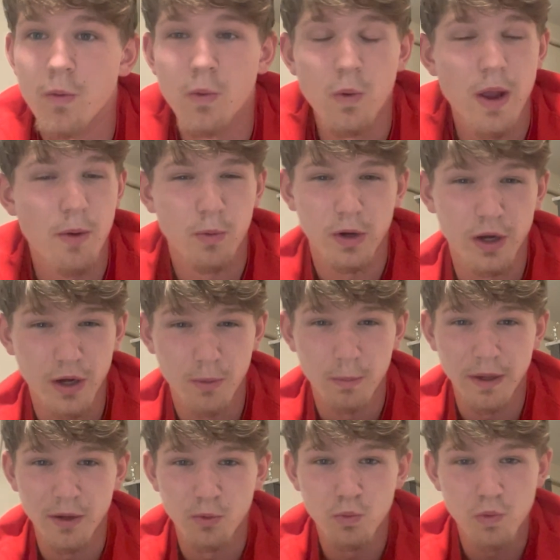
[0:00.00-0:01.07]
and we're gonna
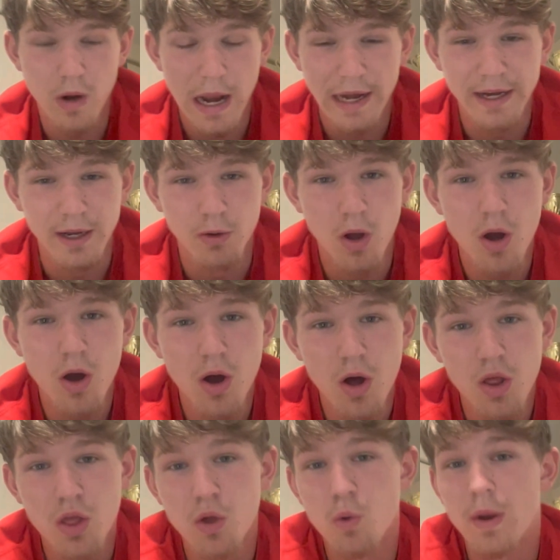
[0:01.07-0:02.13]
be riding
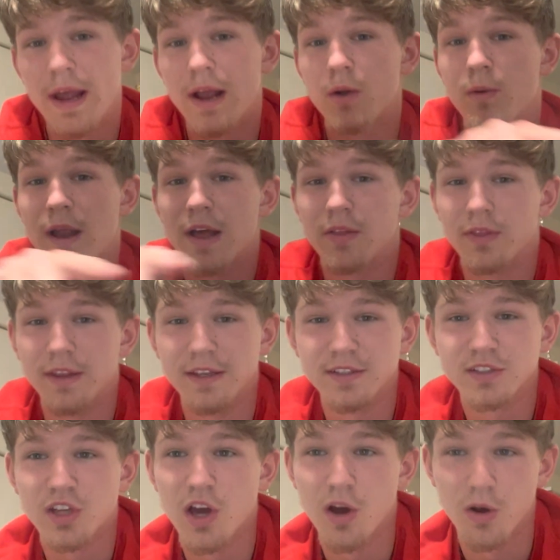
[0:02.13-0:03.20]
all the way around these
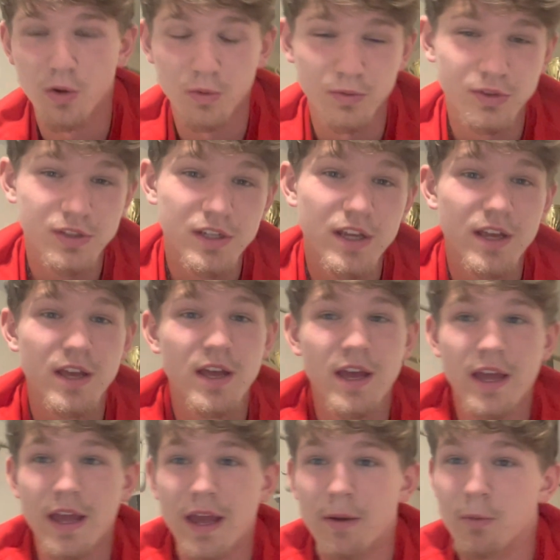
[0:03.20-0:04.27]
cones,
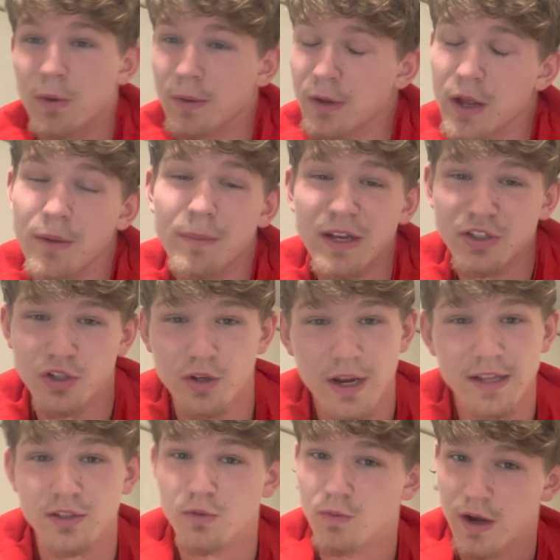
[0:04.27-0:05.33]
and we're gonna make sure
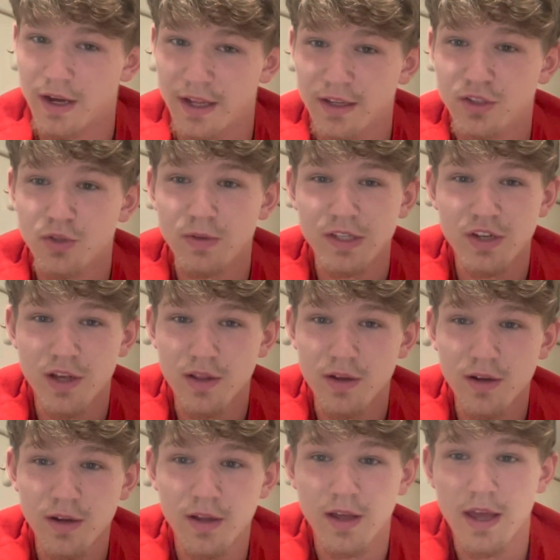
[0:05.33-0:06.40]
not to run into each
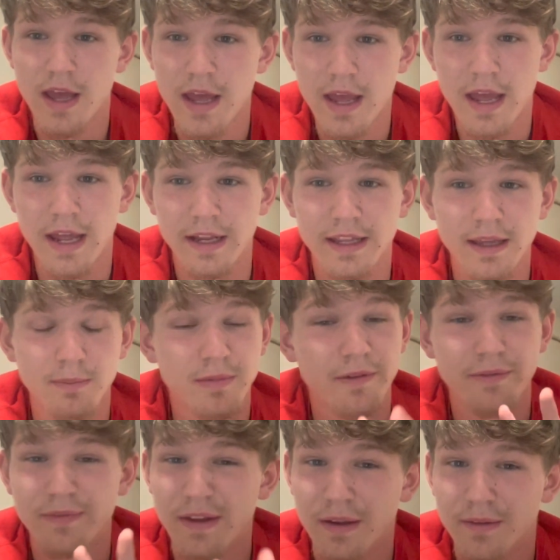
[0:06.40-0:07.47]
other and keep the
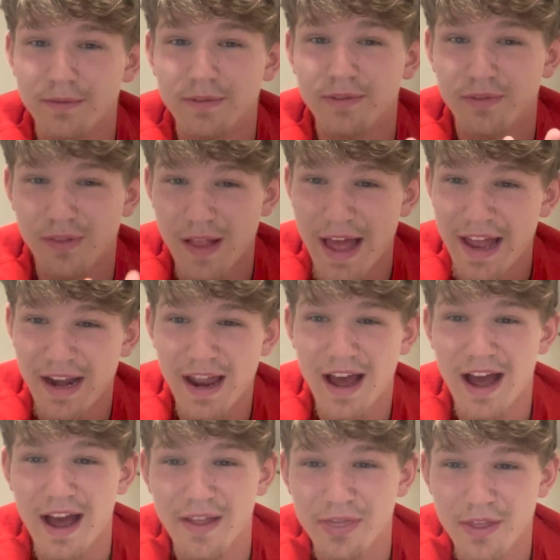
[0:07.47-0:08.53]
feet flat
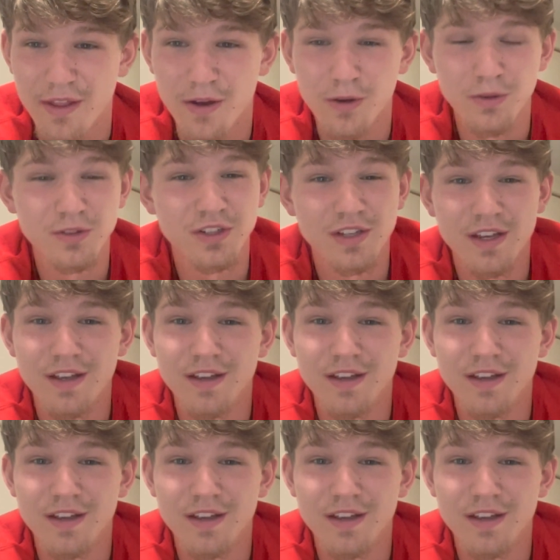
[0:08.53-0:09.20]
on those